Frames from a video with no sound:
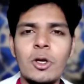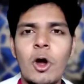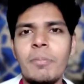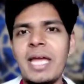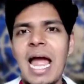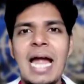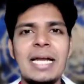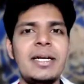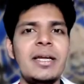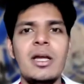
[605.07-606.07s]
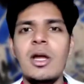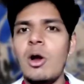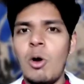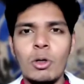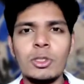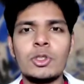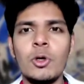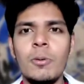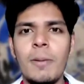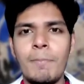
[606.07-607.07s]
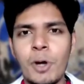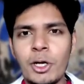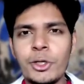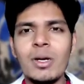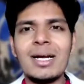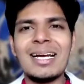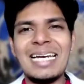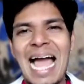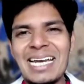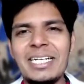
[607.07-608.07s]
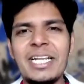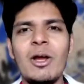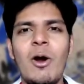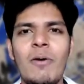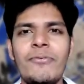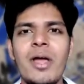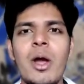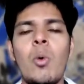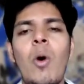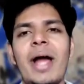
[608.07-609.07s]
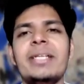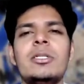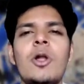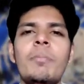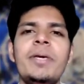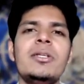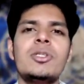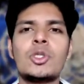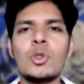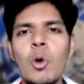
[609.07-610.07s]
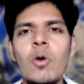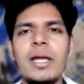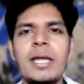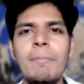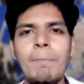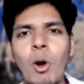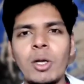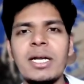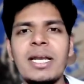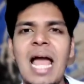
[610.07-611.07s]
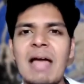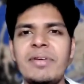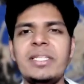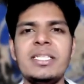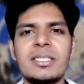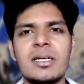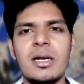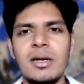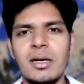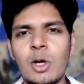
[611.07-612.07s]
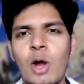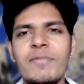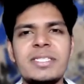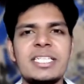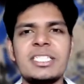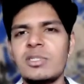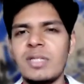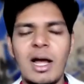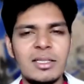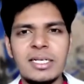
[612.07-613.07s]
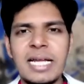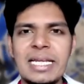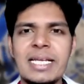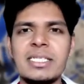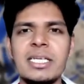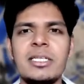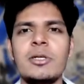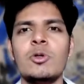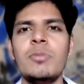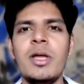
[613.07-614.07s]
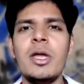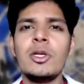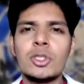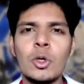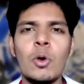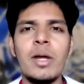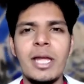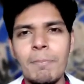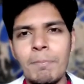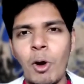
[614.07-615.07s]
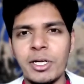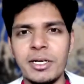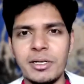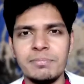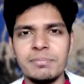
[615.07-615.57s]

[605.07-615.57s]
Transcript: lobby, and also brought you a clarity of why is lobbying so important and having these conversations with other delegates in the room so important.